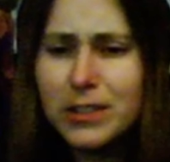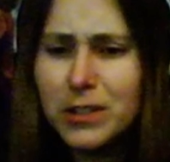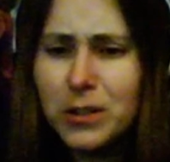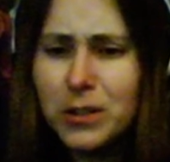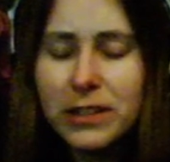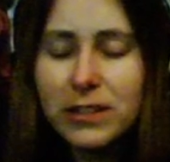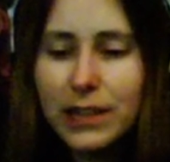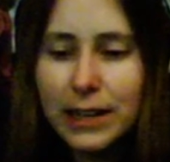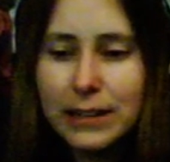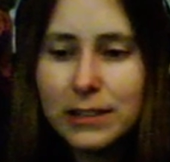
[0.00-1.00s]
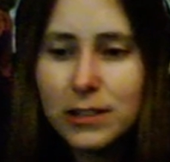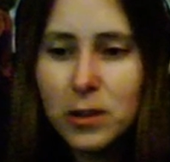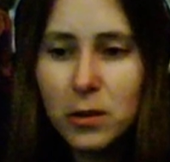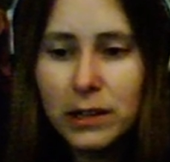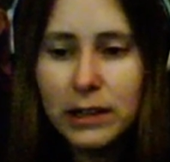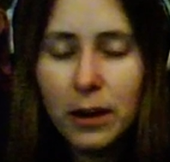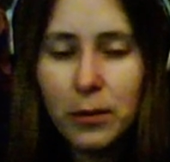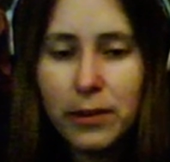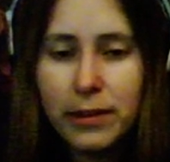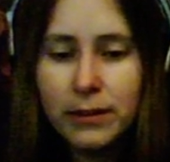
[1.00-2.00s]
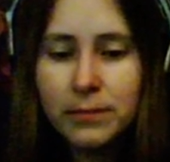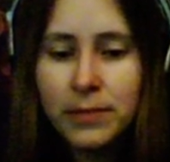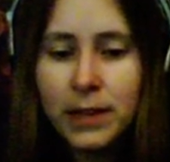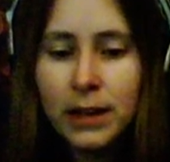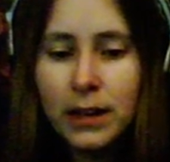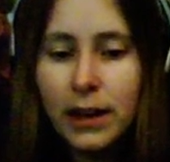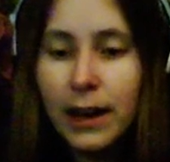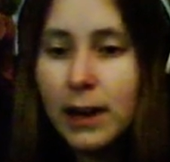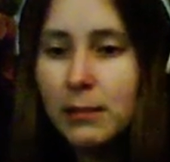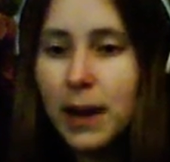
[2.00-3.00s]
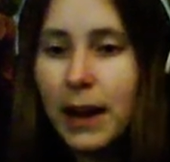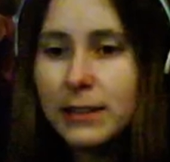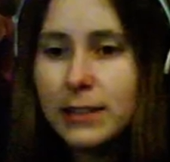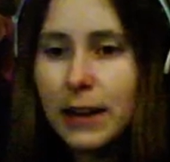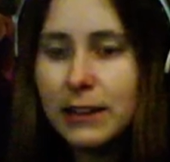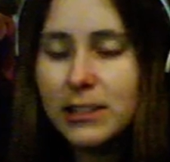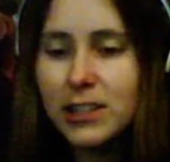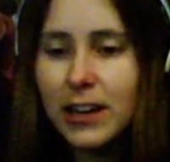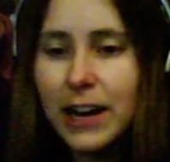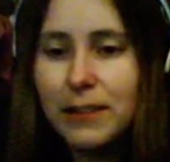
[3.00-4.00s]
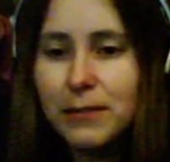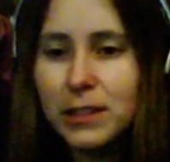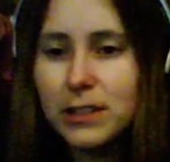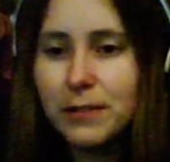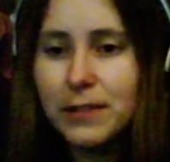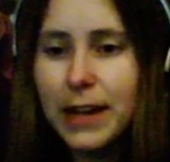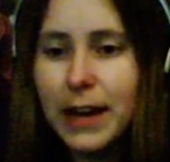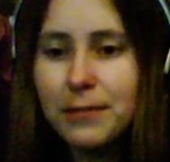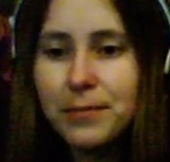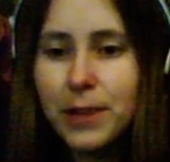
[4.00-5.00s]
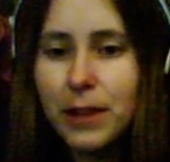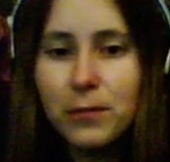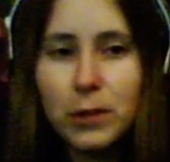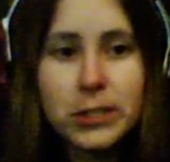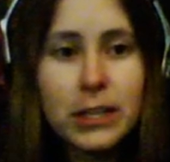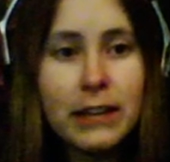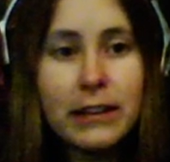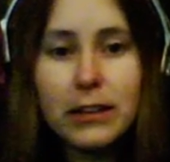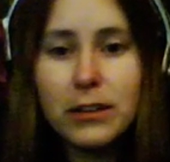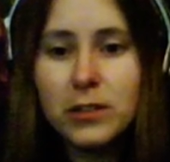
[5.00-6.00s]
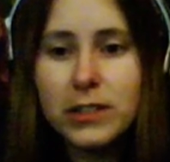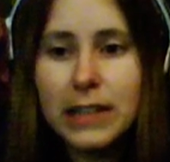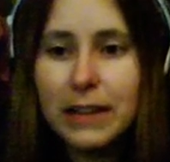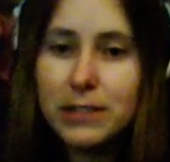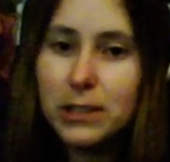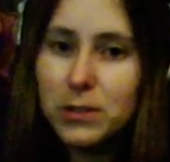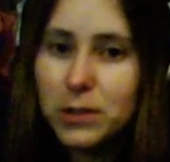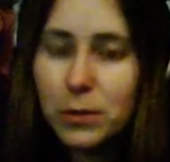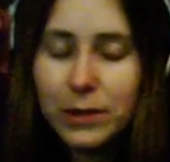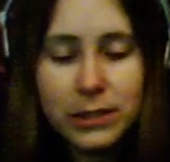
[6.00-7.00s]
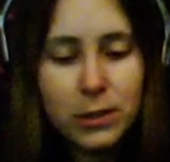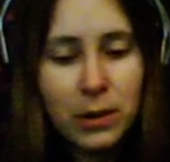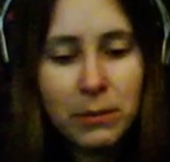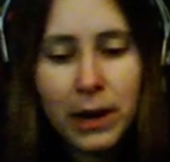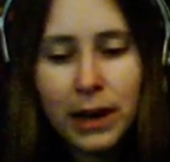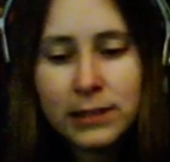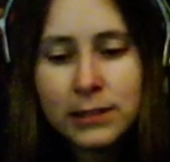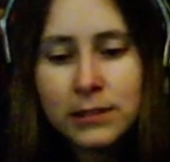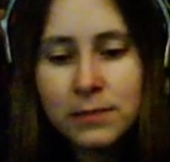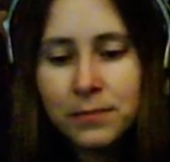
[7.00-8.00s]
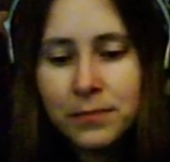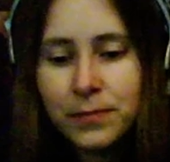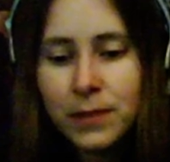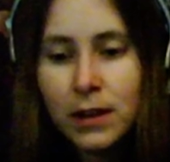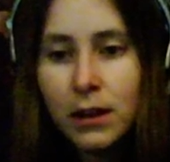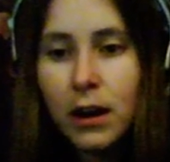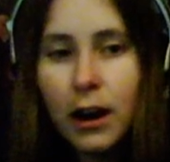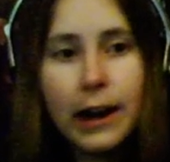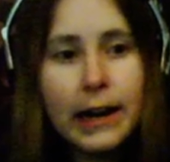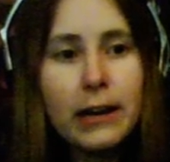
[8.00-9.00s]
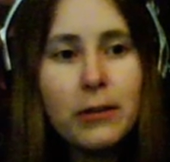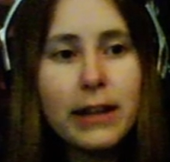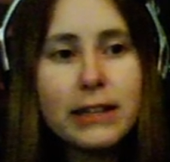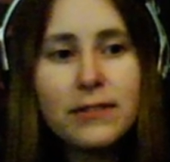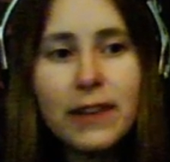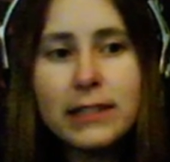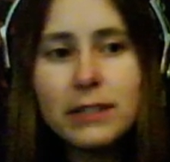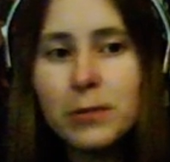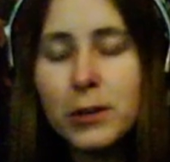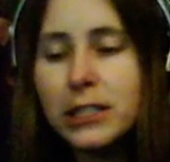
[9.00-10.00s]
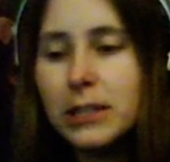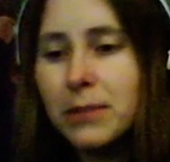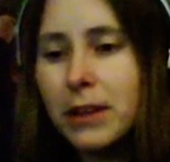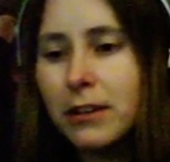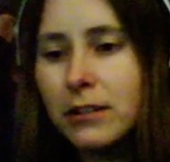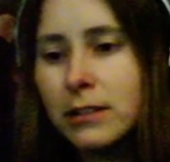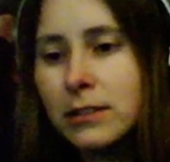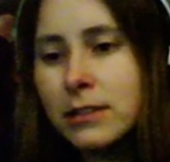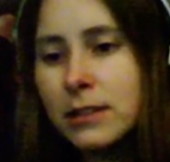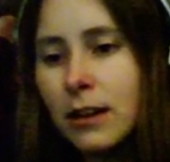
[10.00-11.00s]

You don't want to do that. It's totally not worth it. And I'm not entirely sure how to filter for that. Unfortunately, I think you just have to use the ones you unbox. Alright, anyway, let's find some more cheap mythicals.